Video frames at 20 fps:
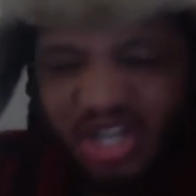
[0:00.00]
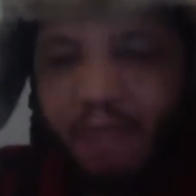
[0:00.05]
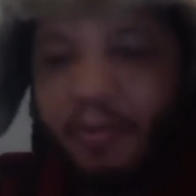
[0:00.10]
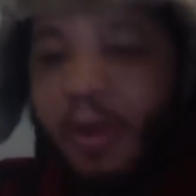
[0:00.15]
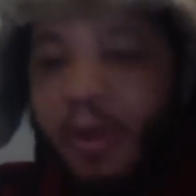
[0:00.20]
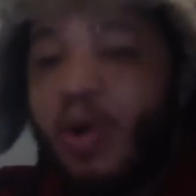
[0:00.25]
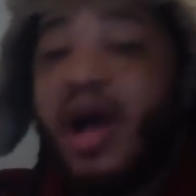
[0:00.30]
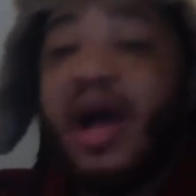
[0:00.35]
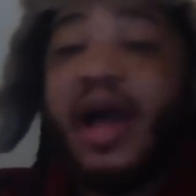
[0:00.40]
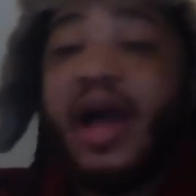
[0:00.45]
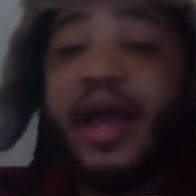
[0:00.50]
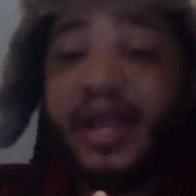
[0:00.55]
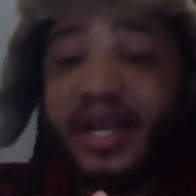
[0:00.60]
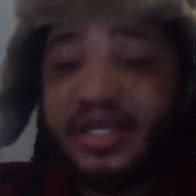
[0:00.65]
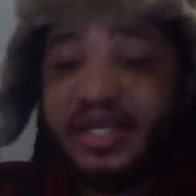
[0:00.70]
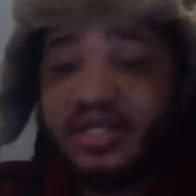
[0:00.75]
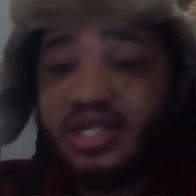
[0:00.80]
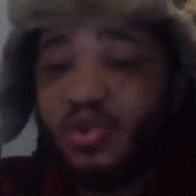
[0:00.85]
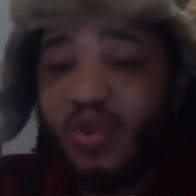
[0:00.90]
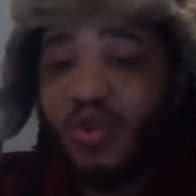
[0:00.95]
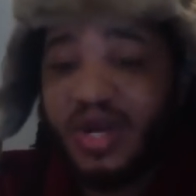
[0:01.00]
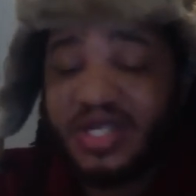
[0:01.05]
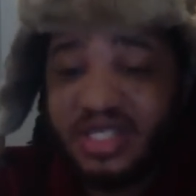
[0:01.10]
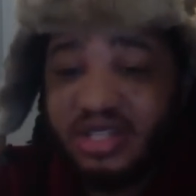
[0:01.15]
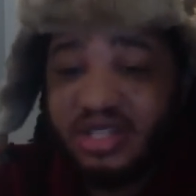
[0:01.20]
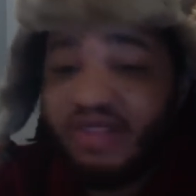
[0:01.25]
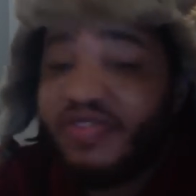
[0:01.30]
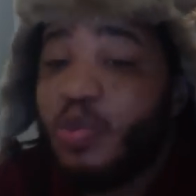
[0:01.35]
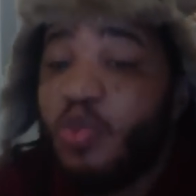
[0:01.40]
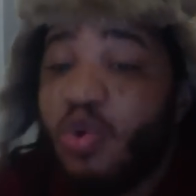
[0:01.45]
But all right, here's the
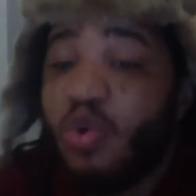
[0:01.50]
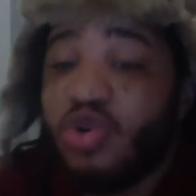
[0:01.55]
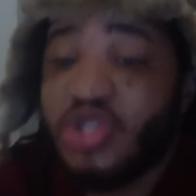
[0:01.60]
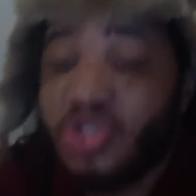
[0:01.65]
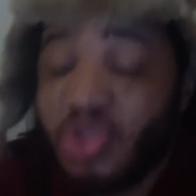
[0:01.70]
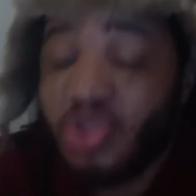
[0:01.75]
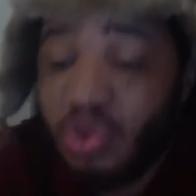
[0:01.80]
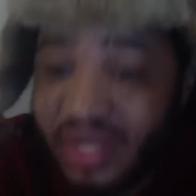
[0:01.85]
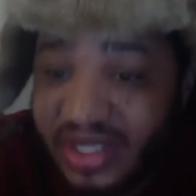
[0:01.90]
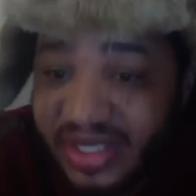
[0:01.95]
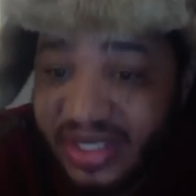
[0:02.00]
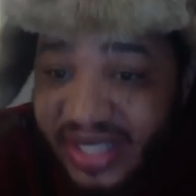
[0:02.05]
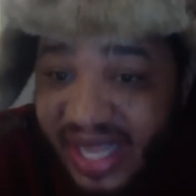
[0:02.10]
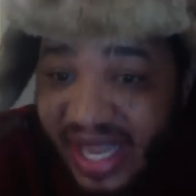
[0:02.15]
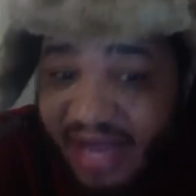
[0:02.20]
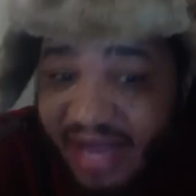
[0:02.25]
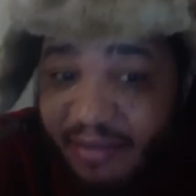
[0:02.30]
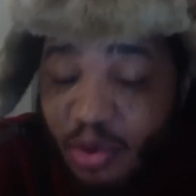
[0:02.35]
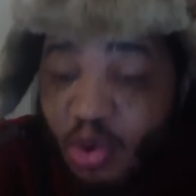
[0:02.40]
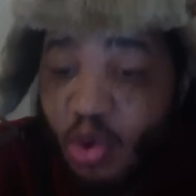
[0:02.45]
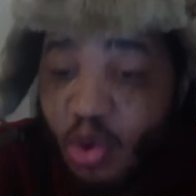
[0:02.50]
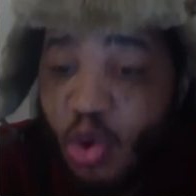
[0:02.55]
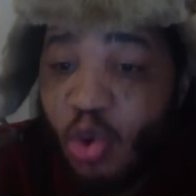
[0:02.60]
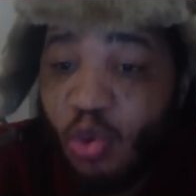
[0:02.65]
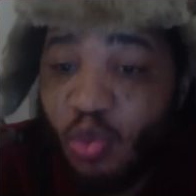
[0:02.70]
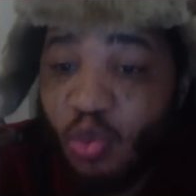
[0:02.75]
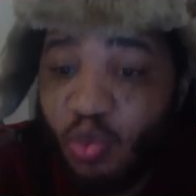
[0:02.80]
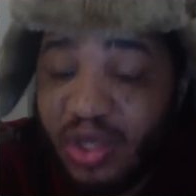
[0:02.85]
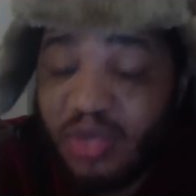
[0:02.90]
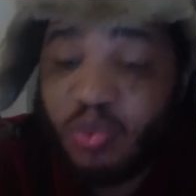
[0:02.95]
question: If they were to do this game,
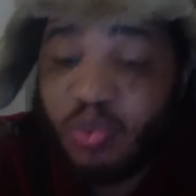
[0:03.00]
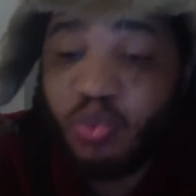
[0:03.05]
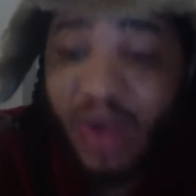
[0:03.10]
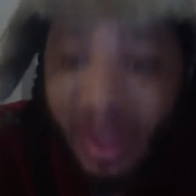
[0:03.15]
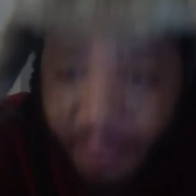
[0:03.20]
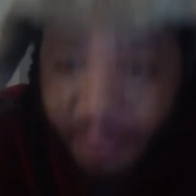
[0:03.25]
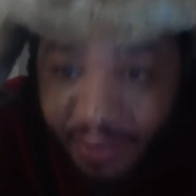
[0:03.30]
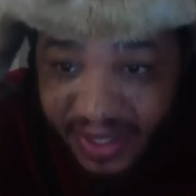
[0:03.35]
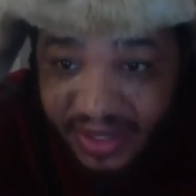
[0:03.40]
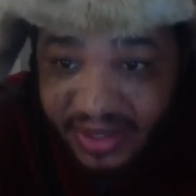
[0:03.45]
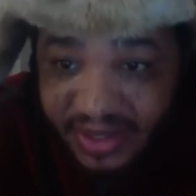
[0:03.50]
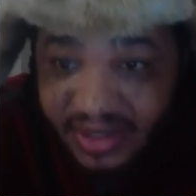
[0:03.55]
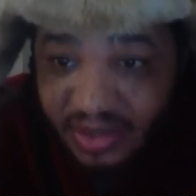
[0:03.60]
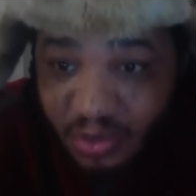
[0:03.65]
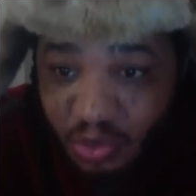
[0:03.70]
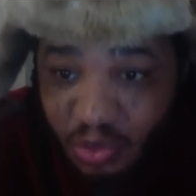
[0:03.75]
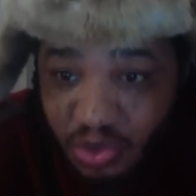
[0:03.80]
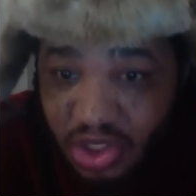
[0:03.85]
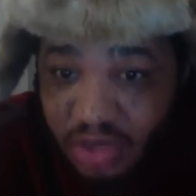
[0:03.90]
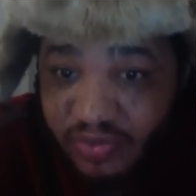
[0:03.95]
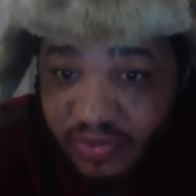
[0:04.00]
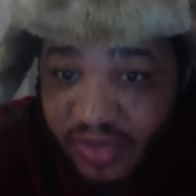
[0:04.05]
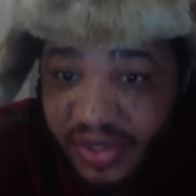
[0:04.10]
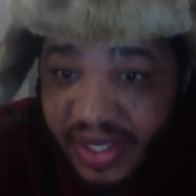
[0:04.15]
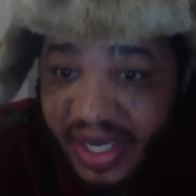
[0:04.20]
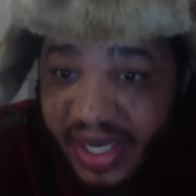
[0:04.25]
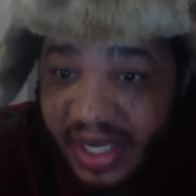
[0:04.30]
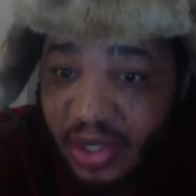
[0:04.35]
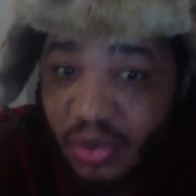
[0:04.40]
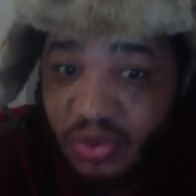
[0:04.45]
what weapons would you rather
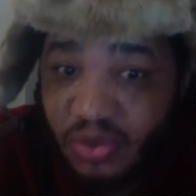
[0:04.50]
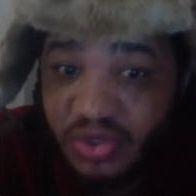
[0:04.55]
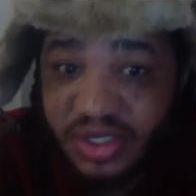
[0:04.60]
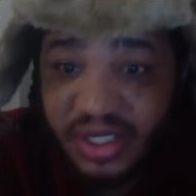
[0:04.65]
they use?